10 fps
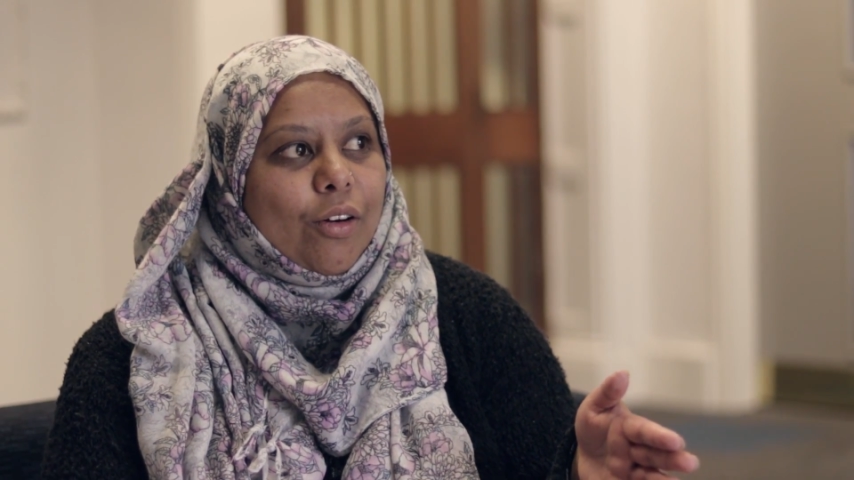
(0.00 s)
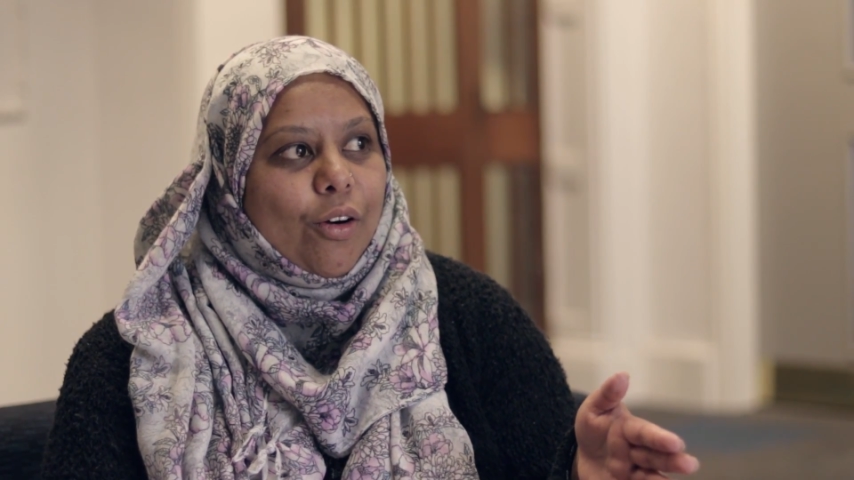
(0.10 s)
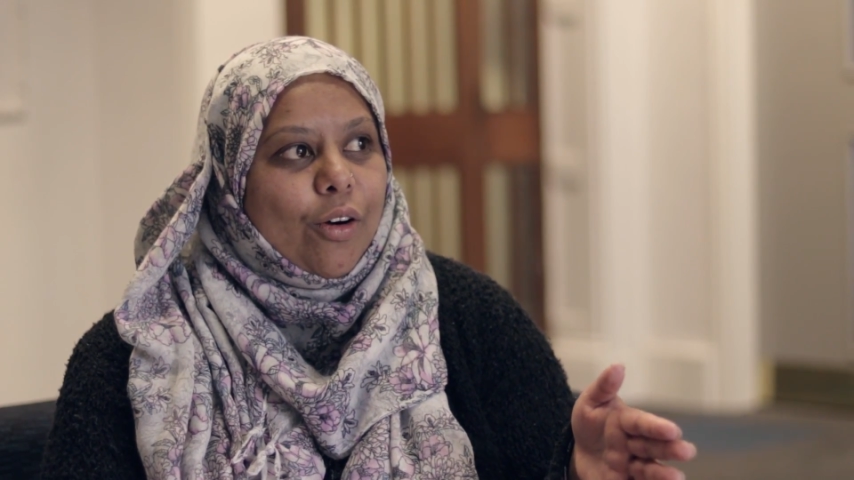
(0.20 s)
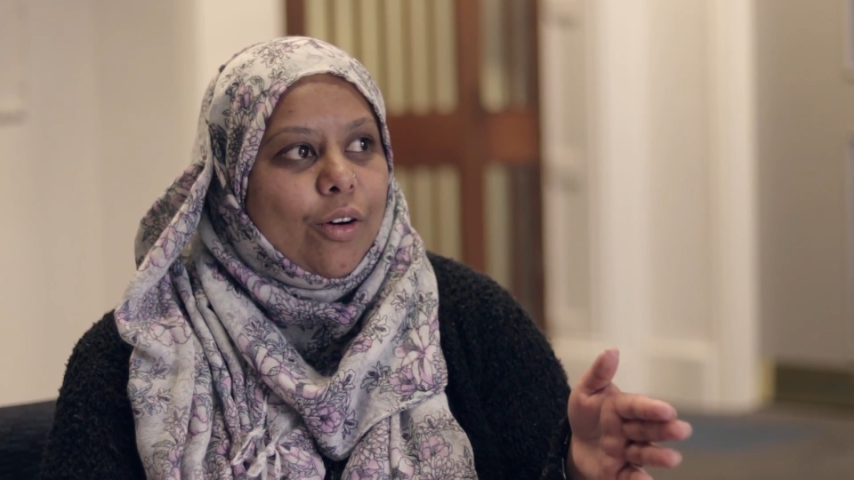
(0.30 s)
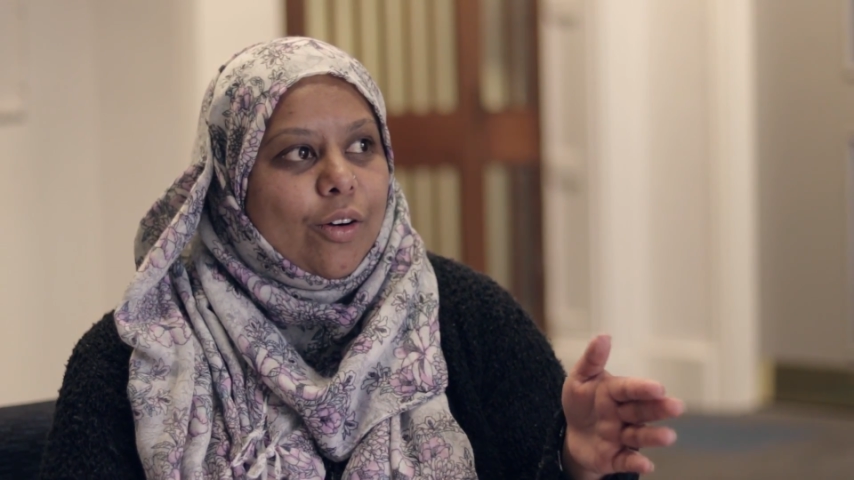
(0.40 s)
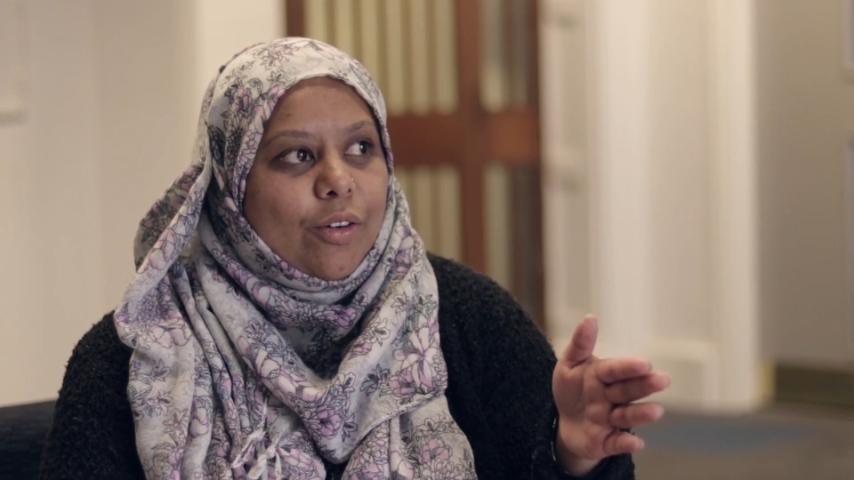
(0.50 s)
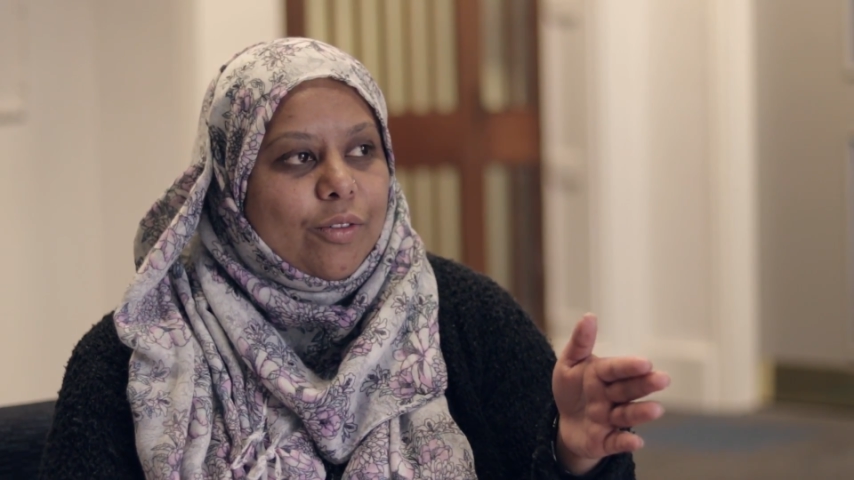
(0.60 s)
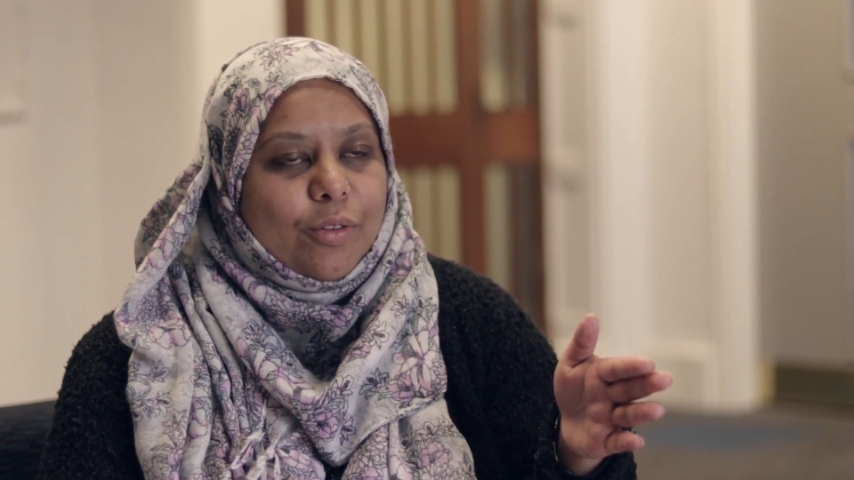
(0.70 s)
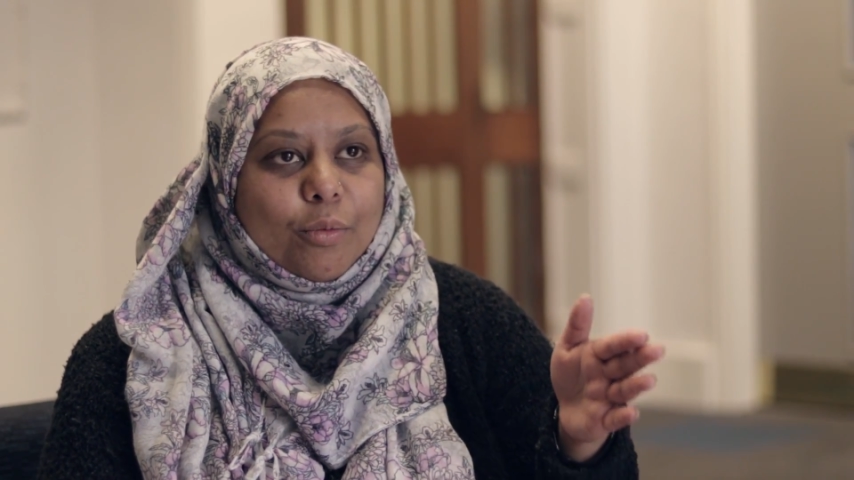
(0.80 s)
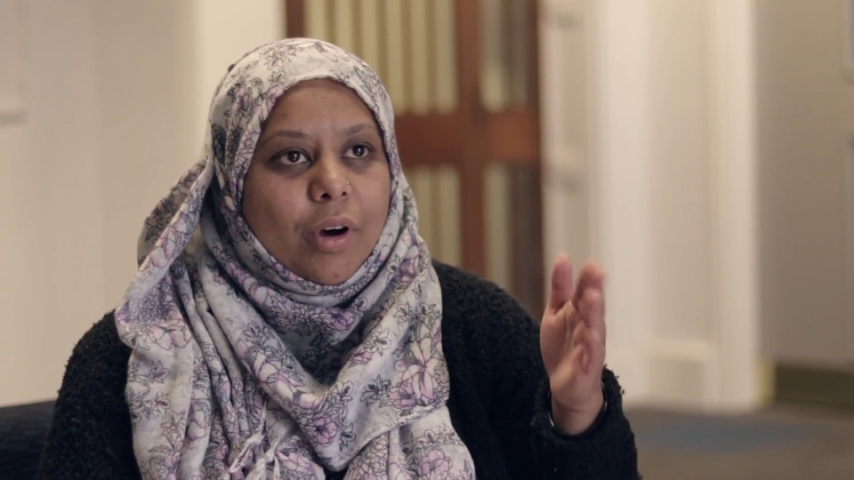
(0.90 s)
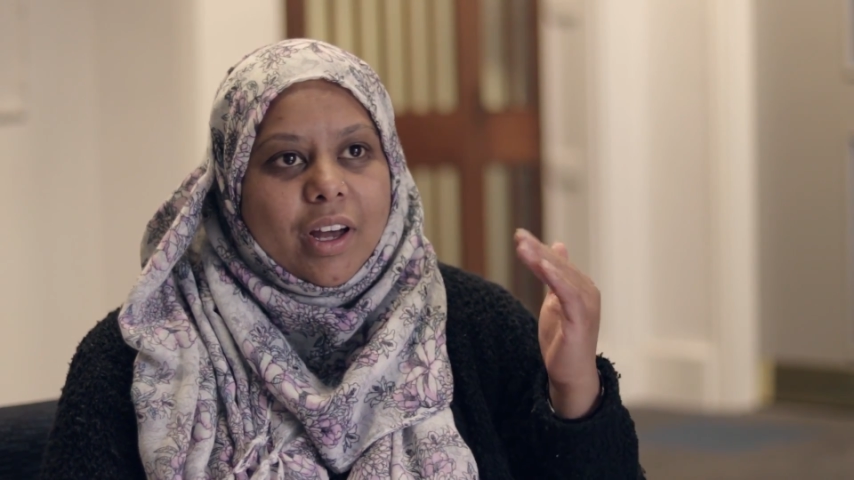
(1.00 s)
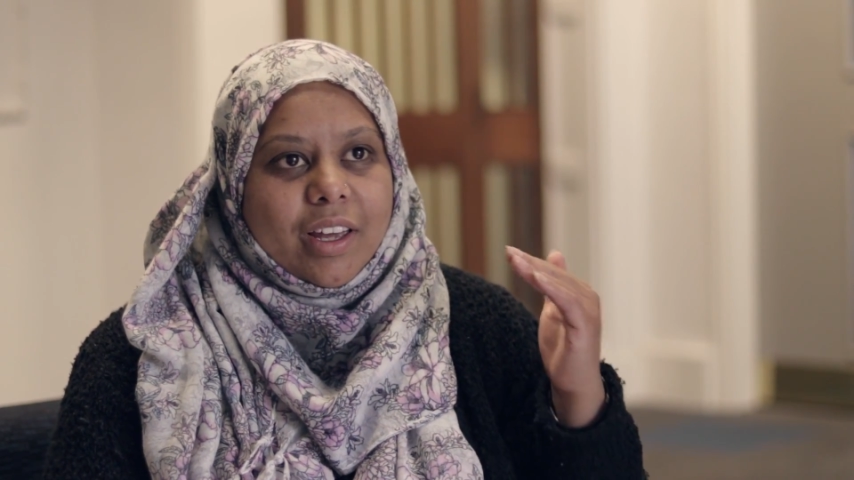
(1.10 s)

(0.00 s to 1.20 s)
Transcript: or from what I